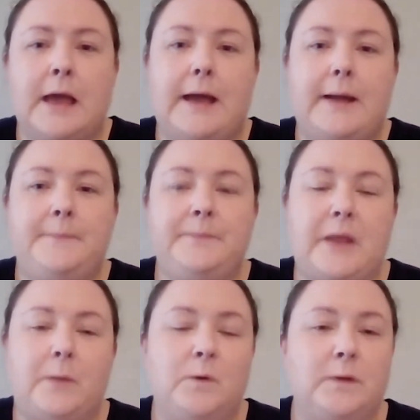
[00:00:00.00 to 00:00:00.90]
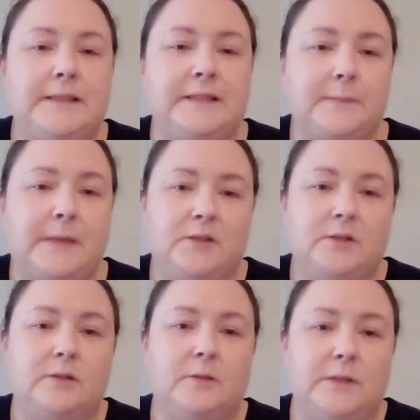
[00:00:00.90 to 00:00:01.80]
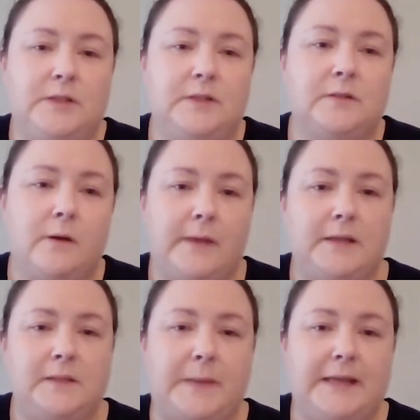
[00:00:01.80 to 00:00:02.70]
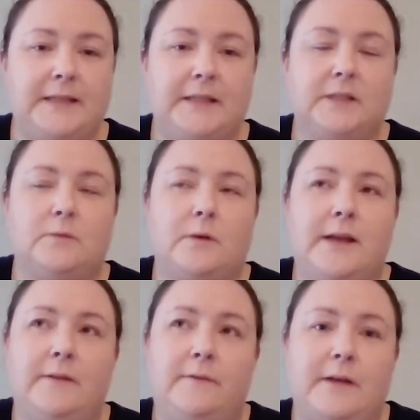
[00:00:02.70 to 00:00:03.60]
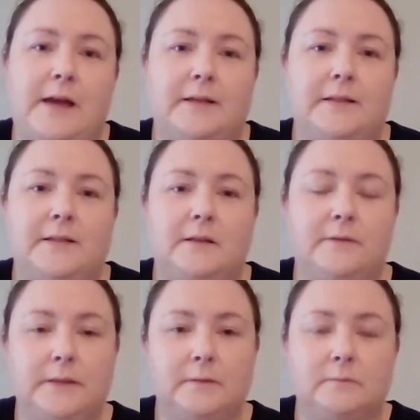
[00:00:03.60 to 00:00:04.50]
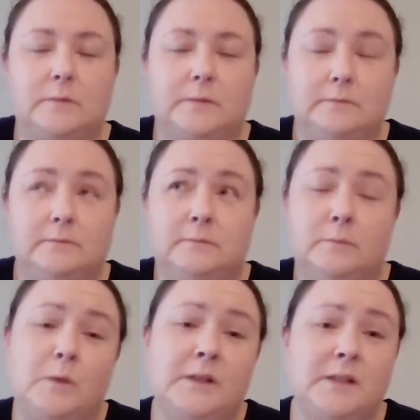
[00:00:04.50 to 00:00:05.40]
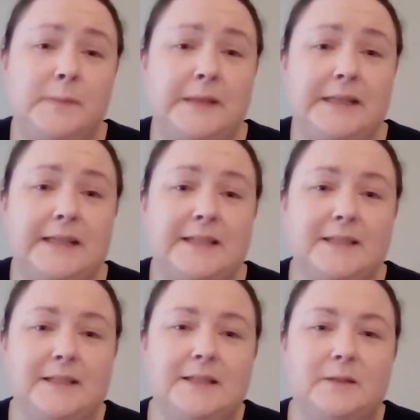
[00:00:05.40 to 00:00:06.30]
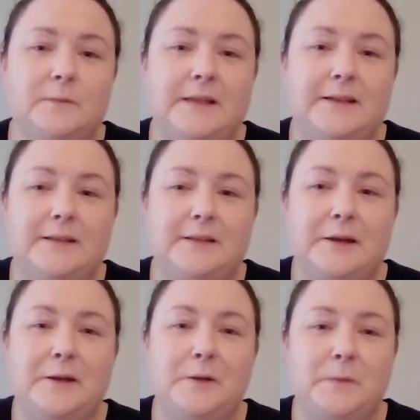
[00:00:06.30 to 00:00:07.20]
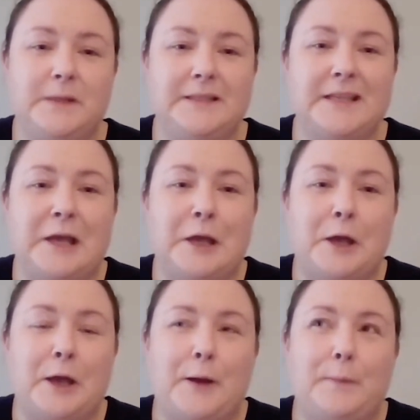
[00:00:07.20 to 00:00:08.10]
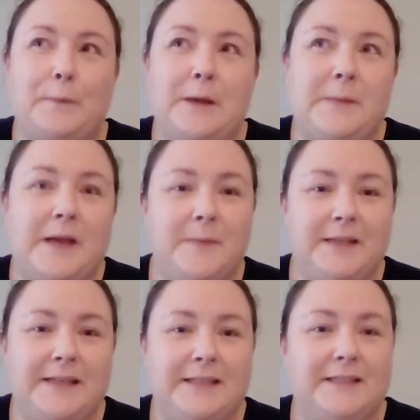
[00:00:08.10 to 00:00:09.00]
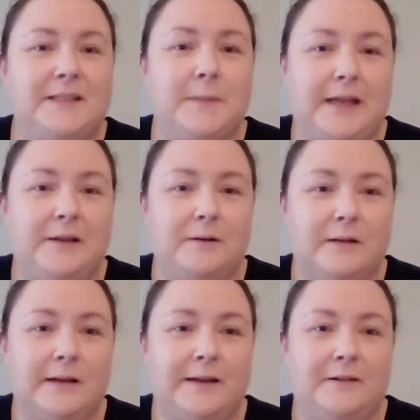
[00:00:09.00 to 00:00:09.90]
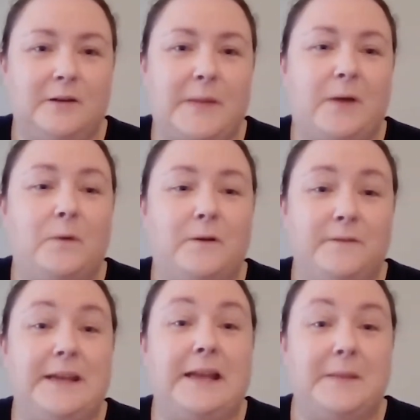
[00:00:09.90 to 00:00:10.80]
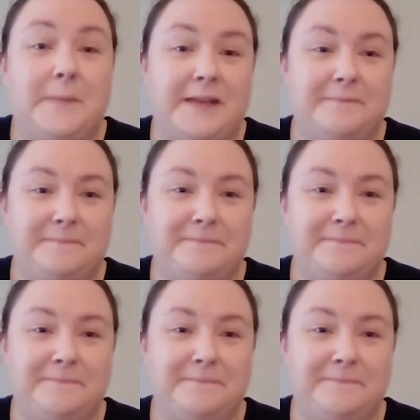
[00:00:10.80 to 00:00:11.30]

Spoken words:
And we wanted to make sure that we just got those basics right first. I think one of the big lessons that we learned though was we maybe needed to be a little clearer about what vanilla meant,